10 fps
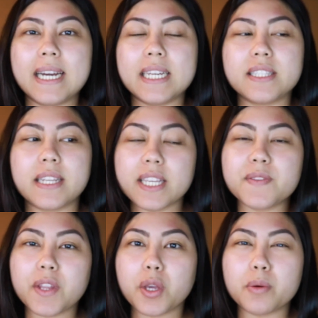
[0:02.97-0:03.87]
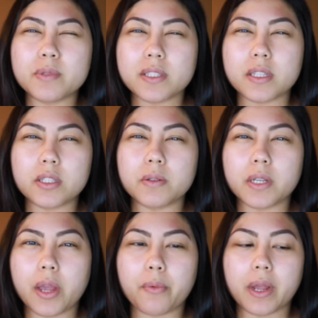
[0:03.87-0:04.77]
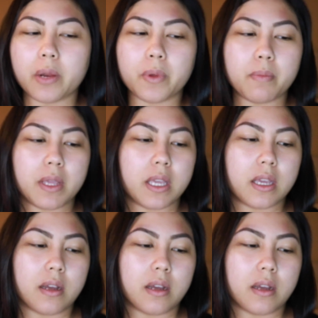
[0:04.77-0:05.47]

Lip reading: in today's video I'm just gonna do a get ready with me.